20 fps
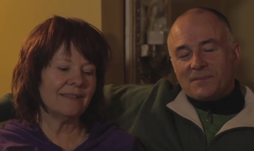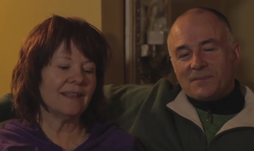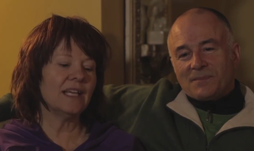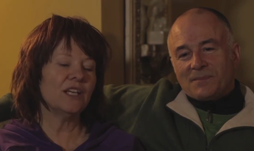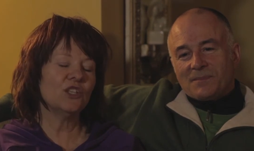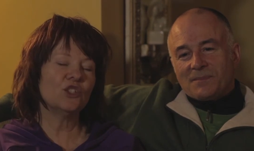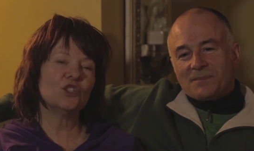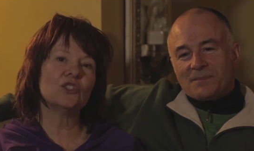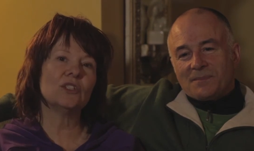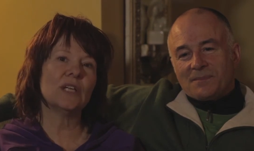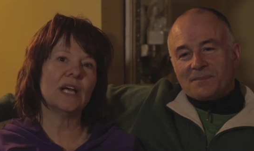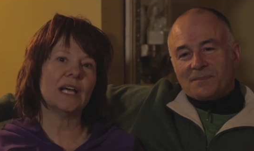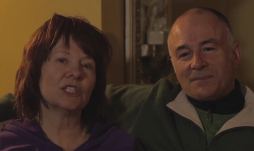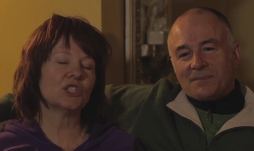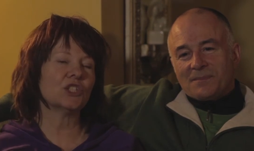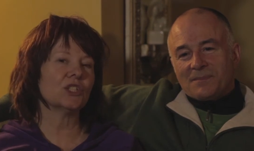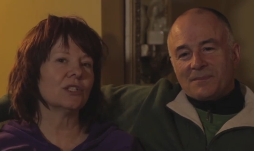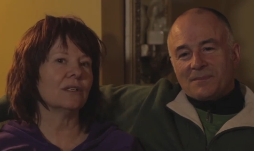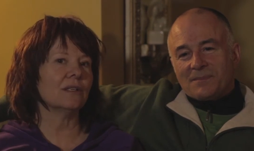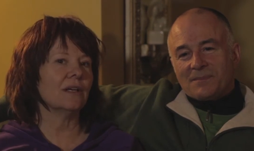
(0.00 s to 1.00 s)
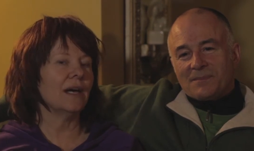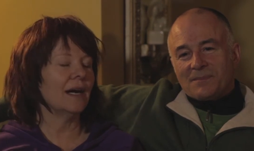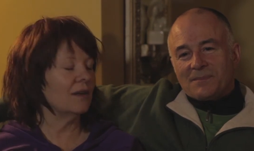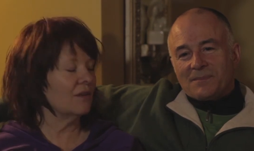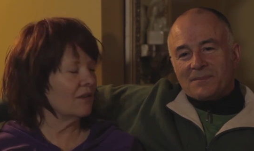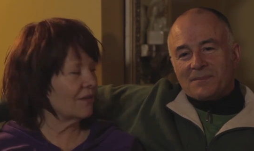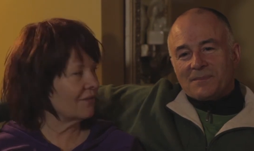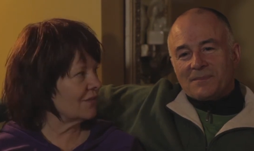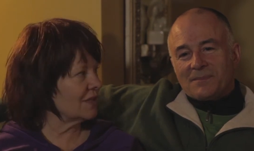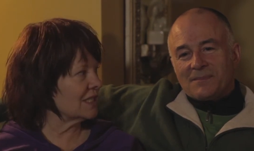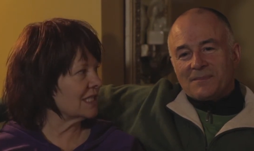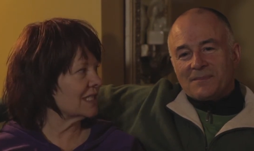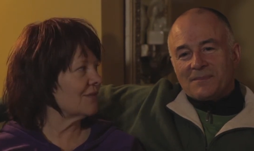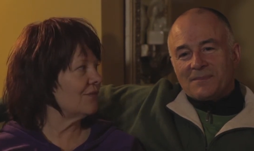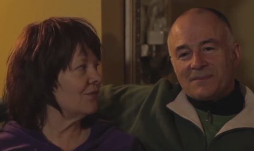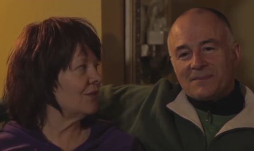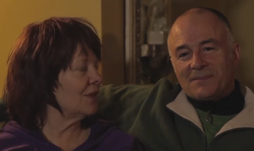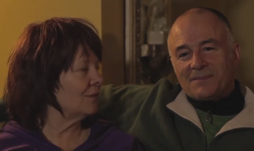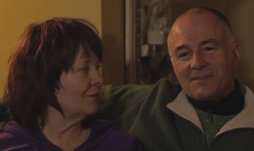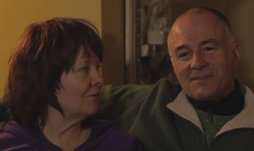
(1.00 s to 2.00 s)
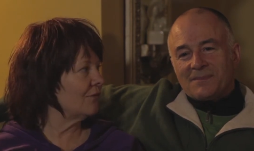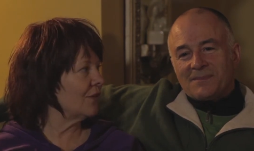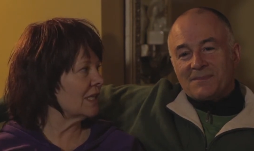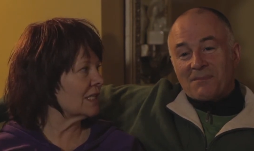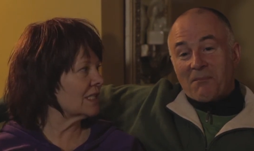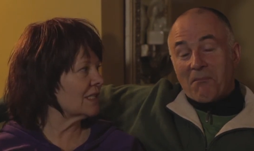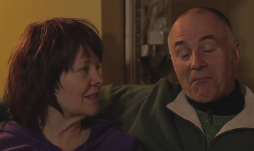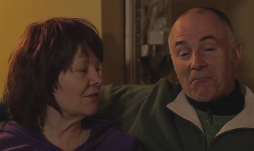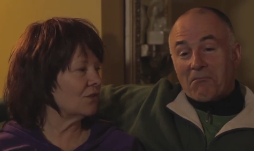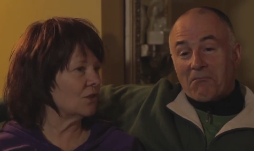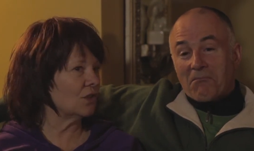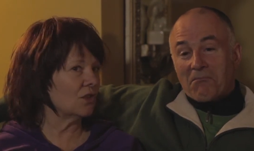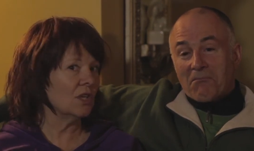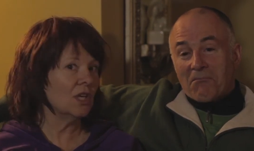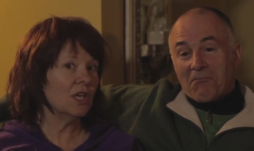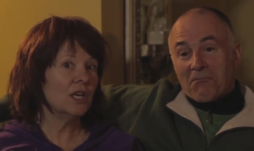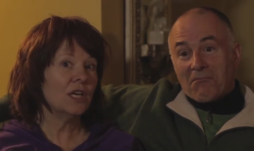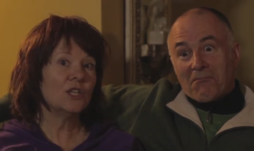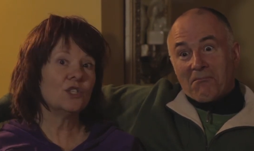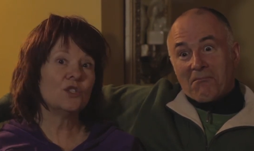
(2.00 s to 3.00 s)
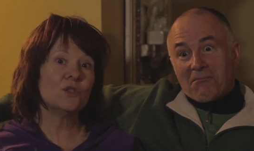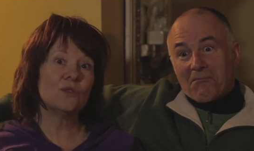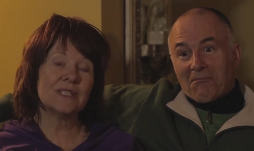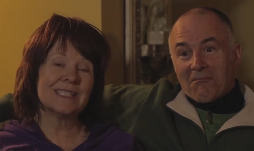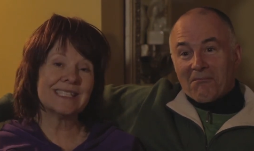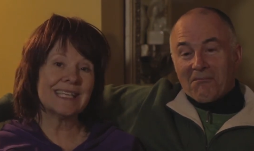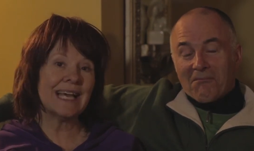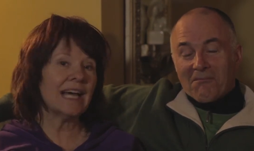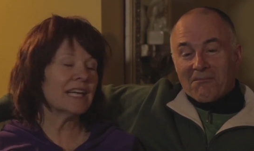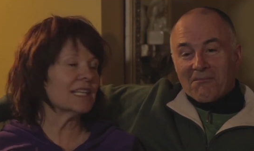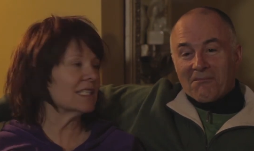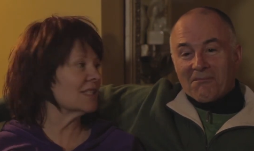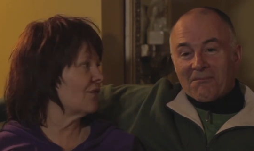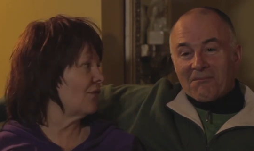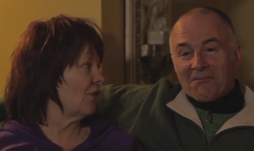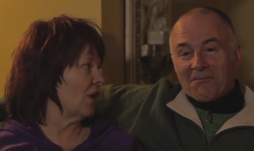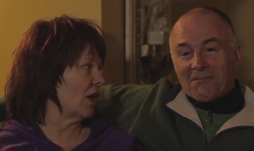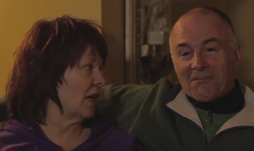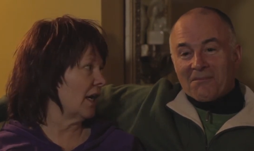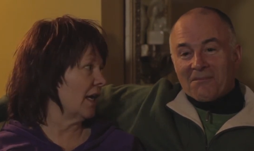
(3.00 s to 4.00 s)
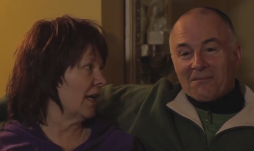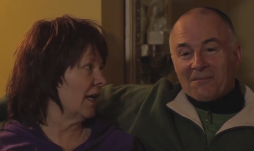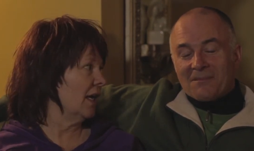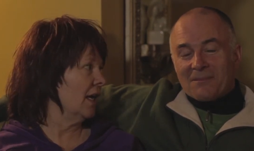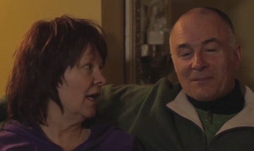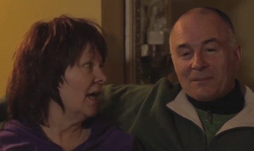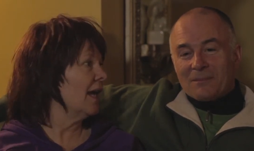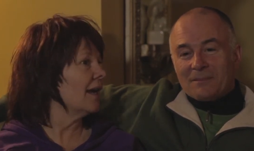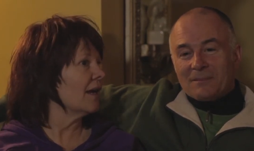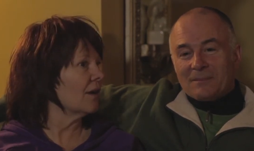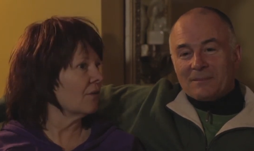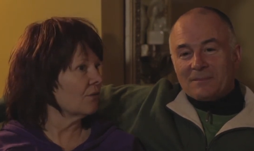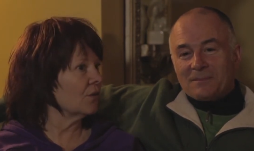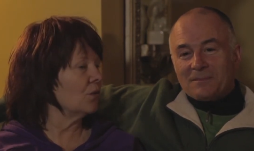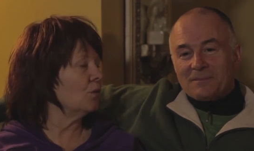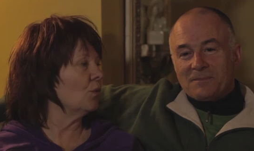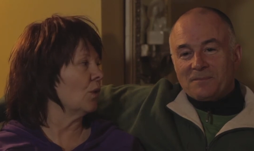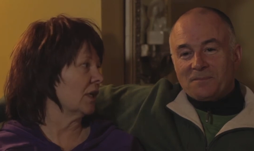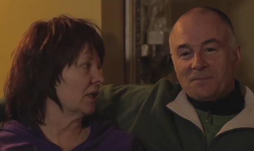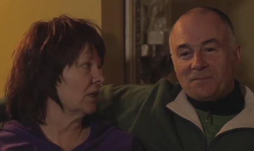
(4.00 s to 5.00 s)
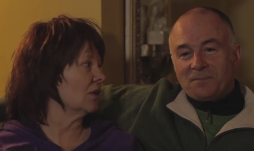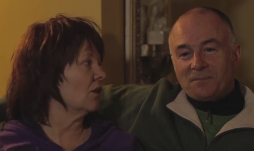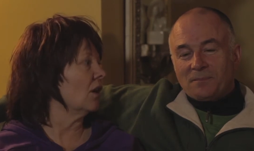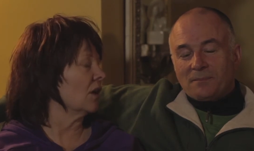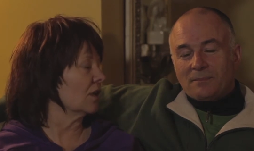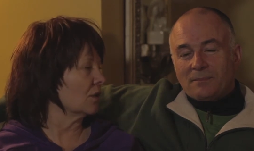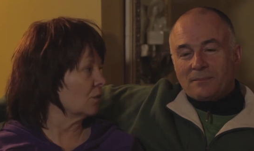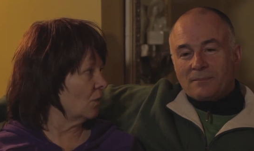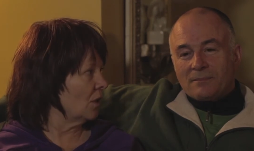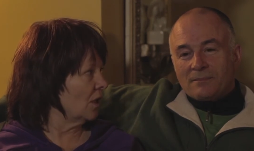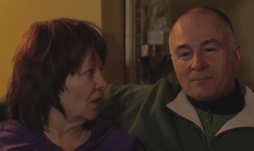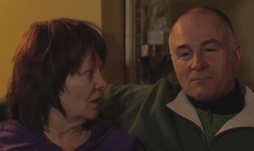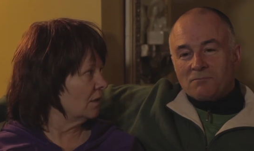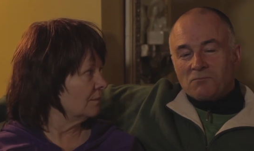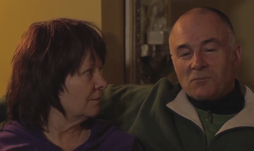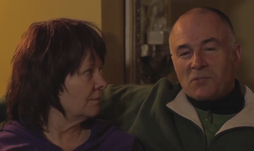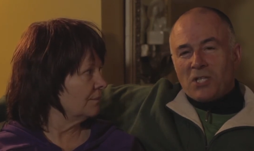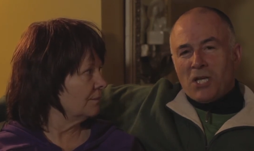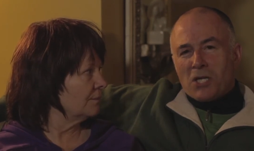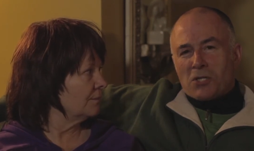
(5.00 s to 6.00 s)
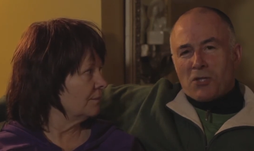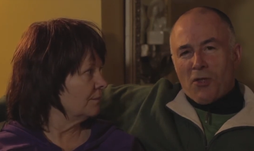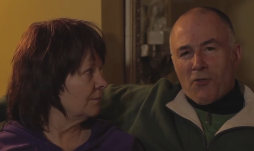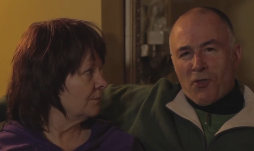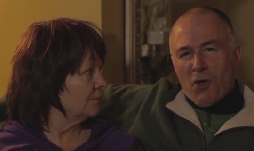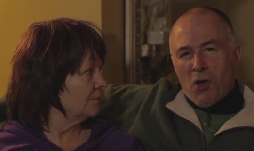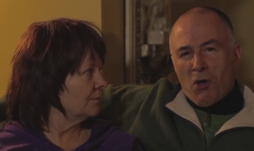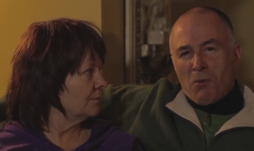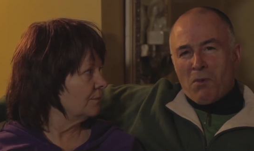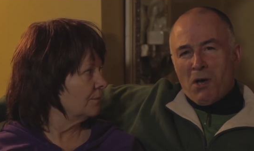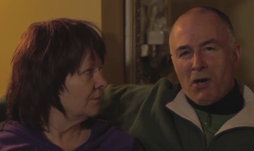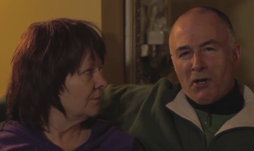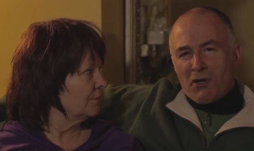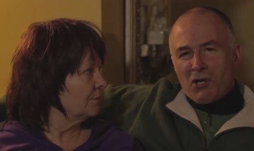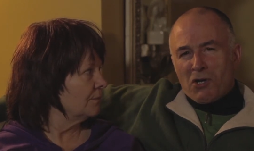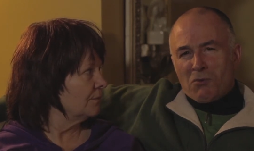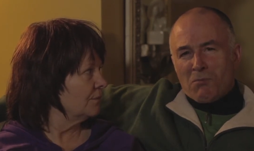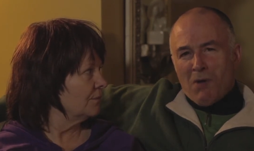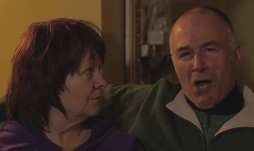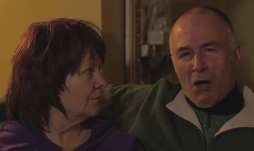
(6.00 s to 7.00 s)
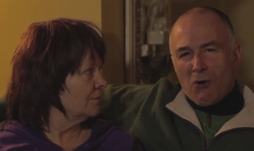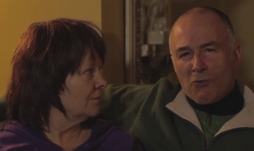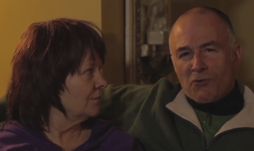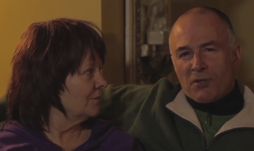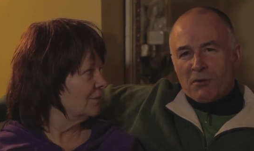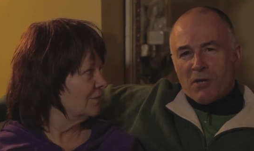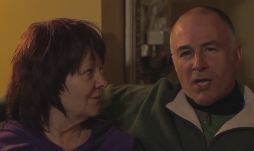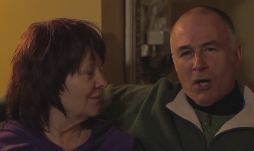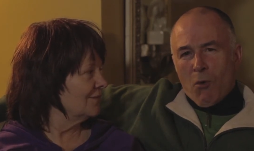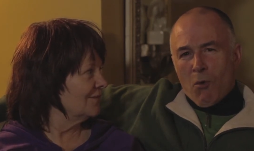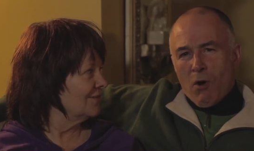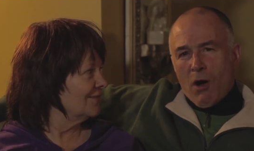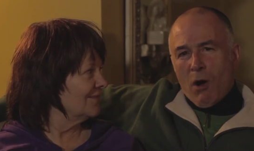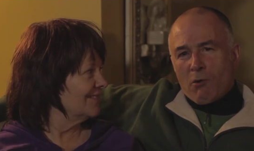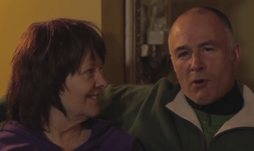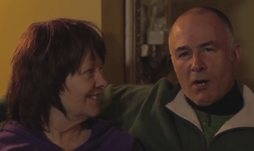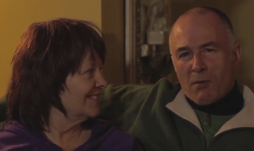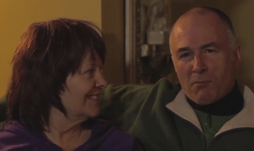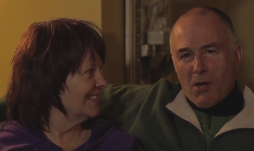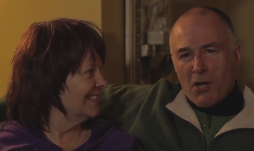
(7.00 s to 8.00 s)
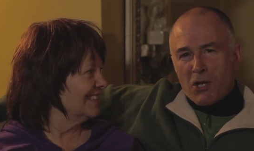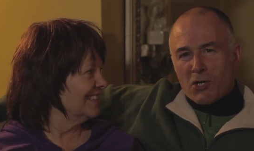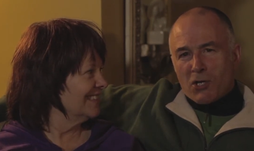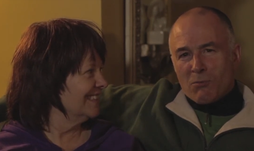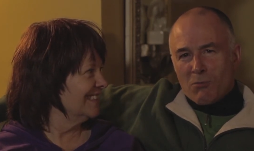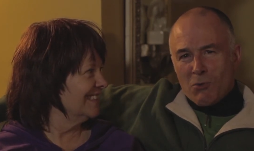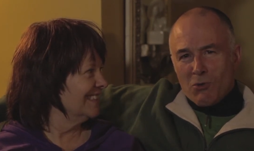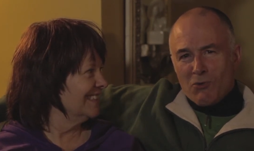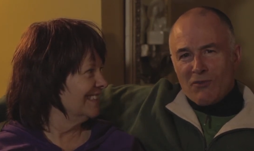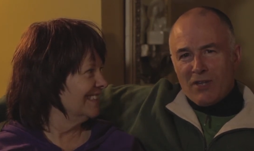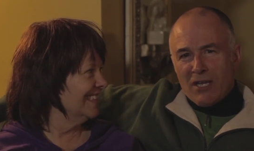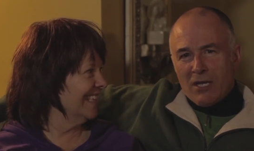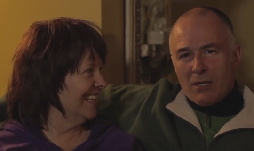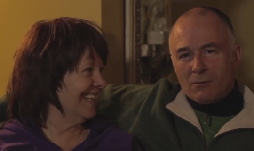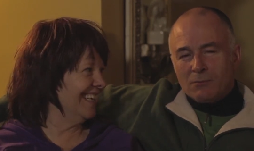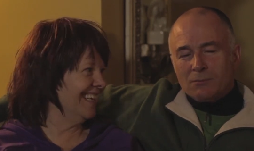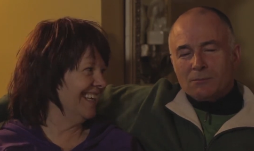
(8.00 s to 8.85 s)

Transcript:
Speaker 1: the international out of this film festival to satisfy everyone in Ottawa.
Speaker 2: Take the thumb out of your mouth and go out and make a movie.